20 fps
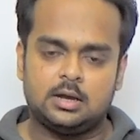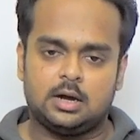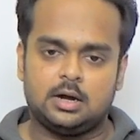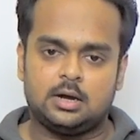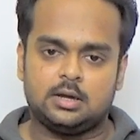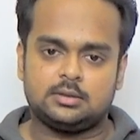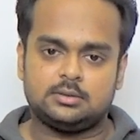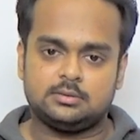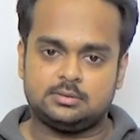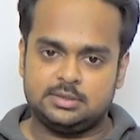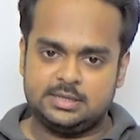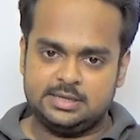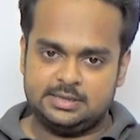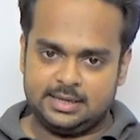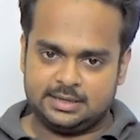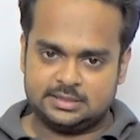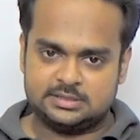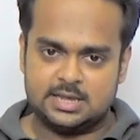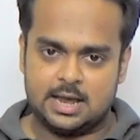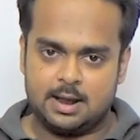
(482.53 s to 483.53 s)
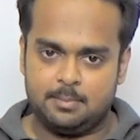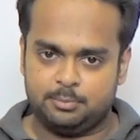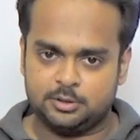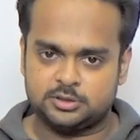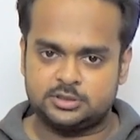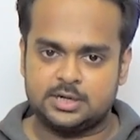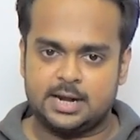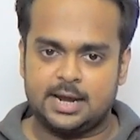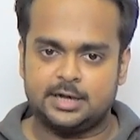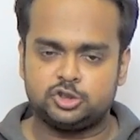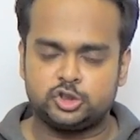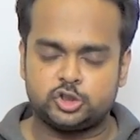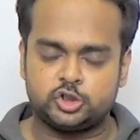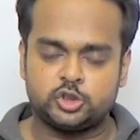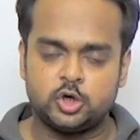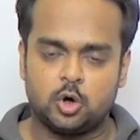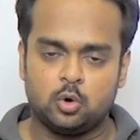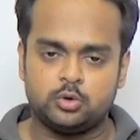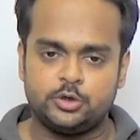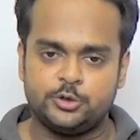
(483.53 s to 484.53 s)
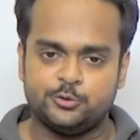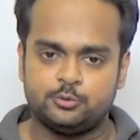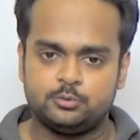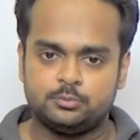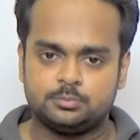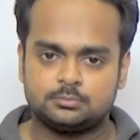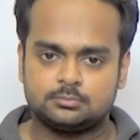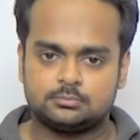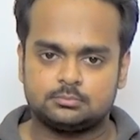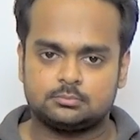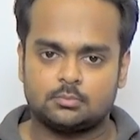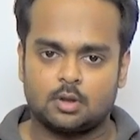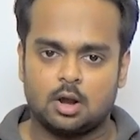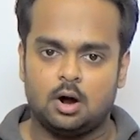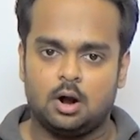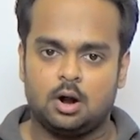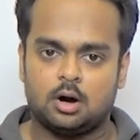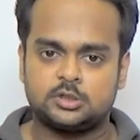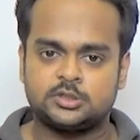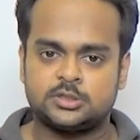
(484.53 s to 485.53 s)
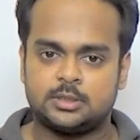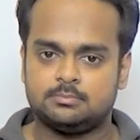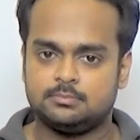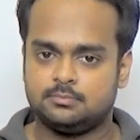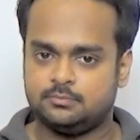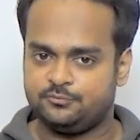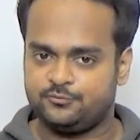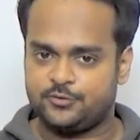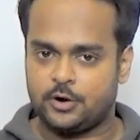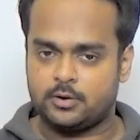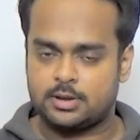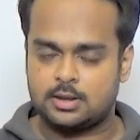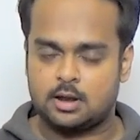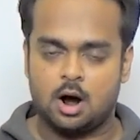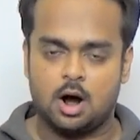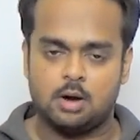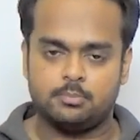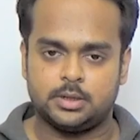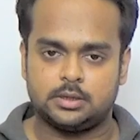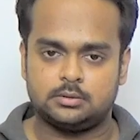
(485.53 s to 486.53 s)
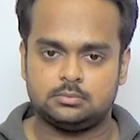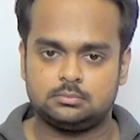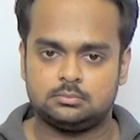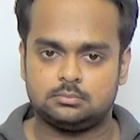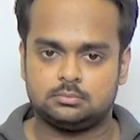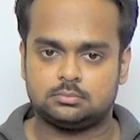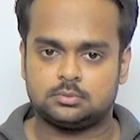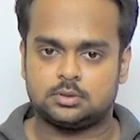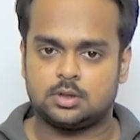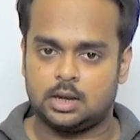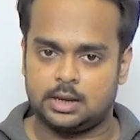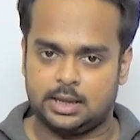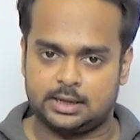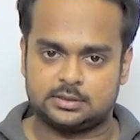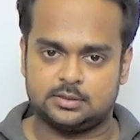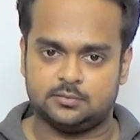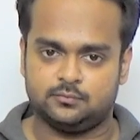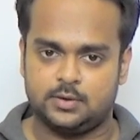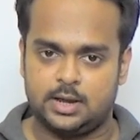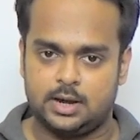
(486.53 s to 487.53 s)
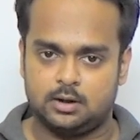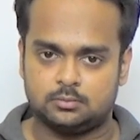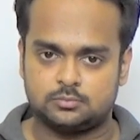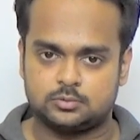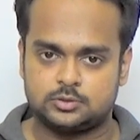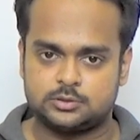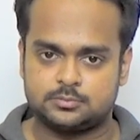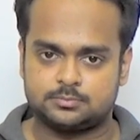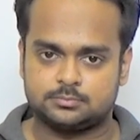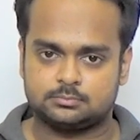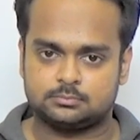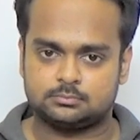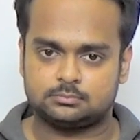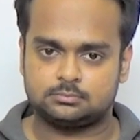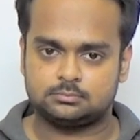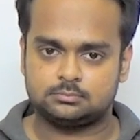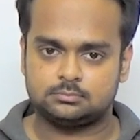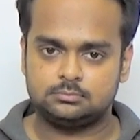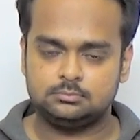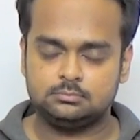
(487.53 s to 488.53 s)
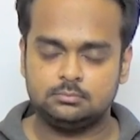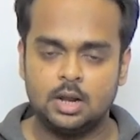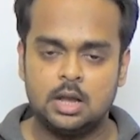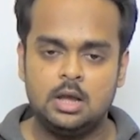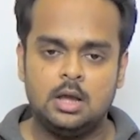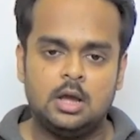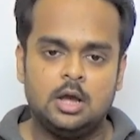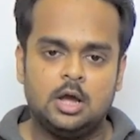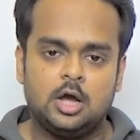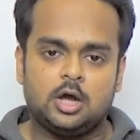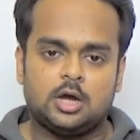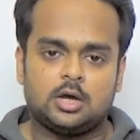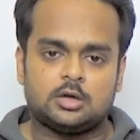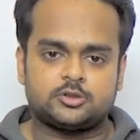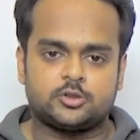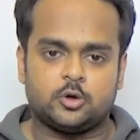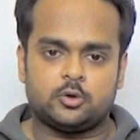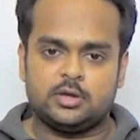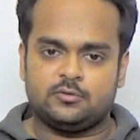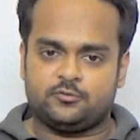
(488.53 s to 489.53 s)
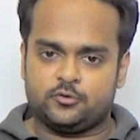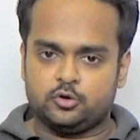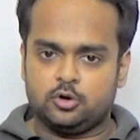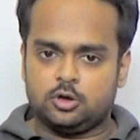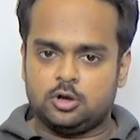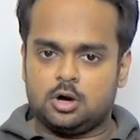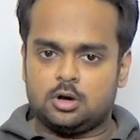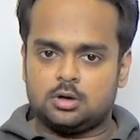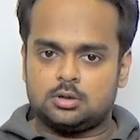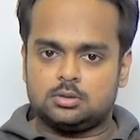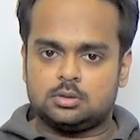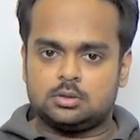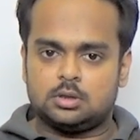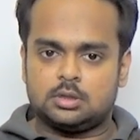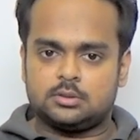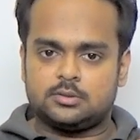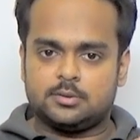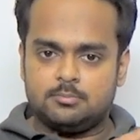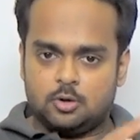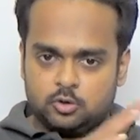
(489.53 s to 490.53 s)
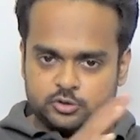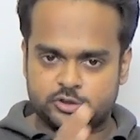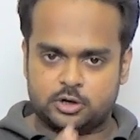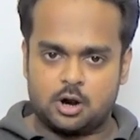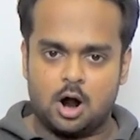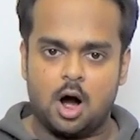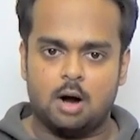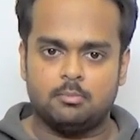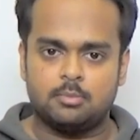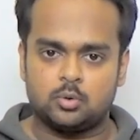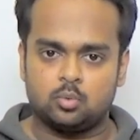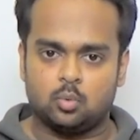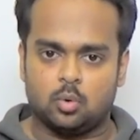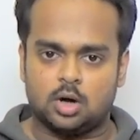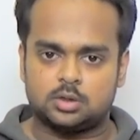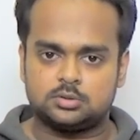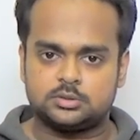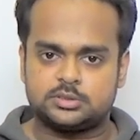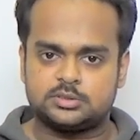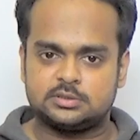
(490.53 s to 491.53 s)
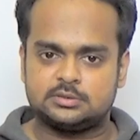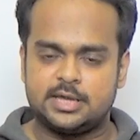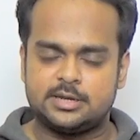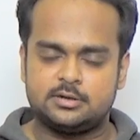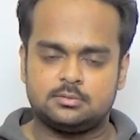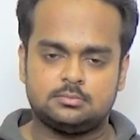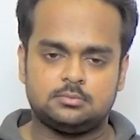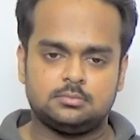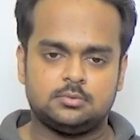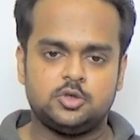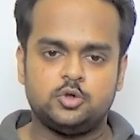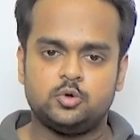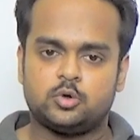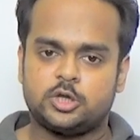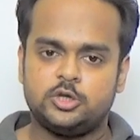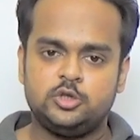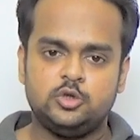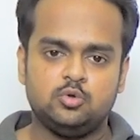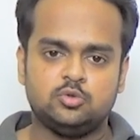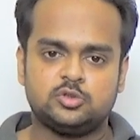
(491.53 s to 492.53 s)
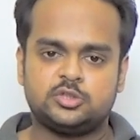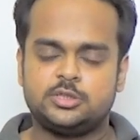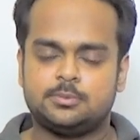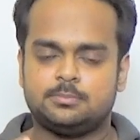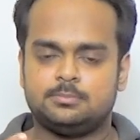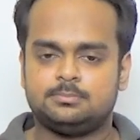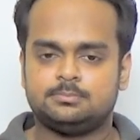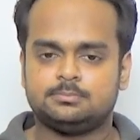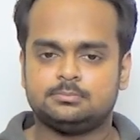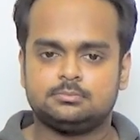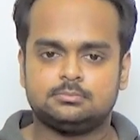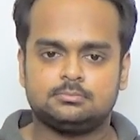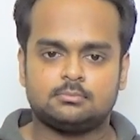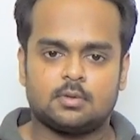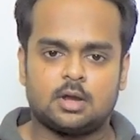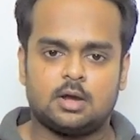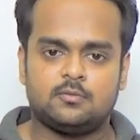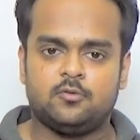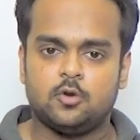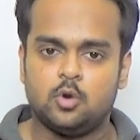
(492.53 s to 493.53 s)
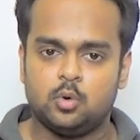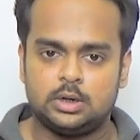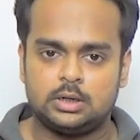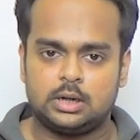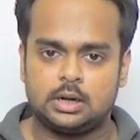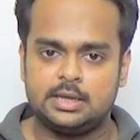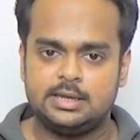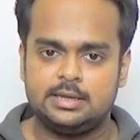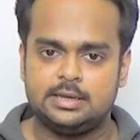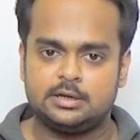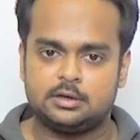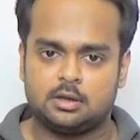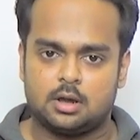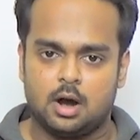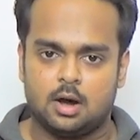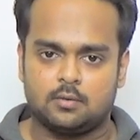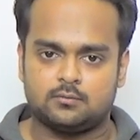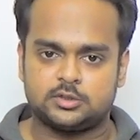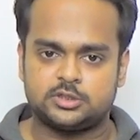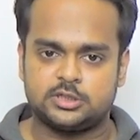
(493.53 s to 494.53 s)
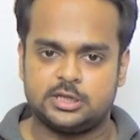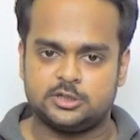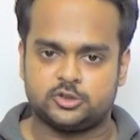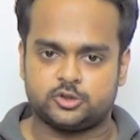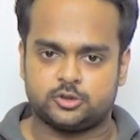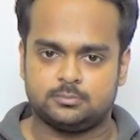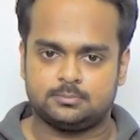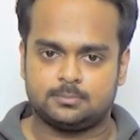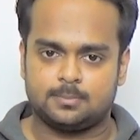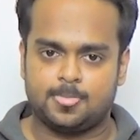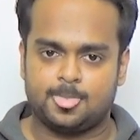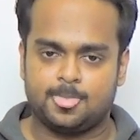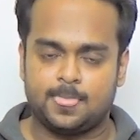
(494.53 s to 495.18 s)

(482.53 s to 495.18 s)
The examples that I just showed you are some very common collective nouns. So if you learn the most common ones, then you can use them fluently in conversation.